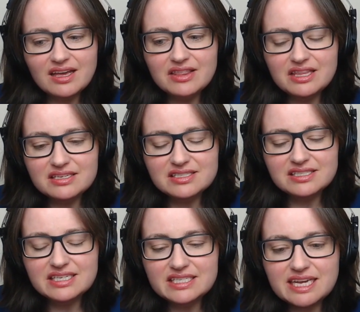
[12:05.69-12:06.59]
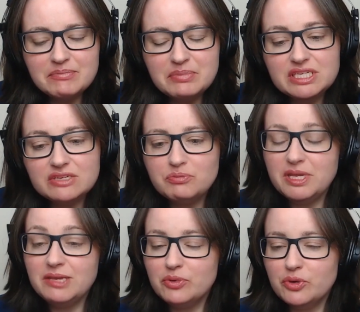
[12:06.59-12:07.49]
the studies can be done on
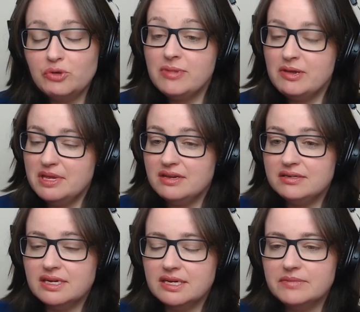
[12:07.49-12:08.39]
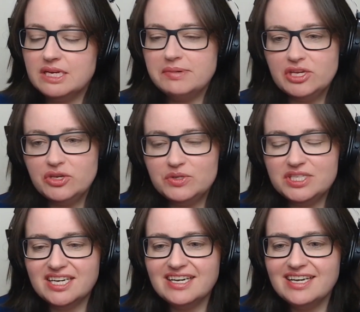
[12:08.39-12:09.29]
people who might be younger and a bit
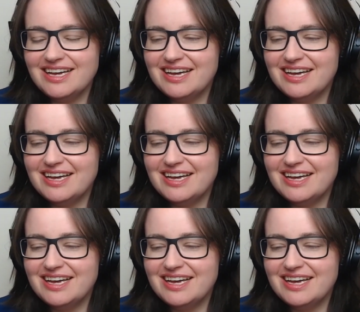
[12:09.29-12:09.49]
cuter.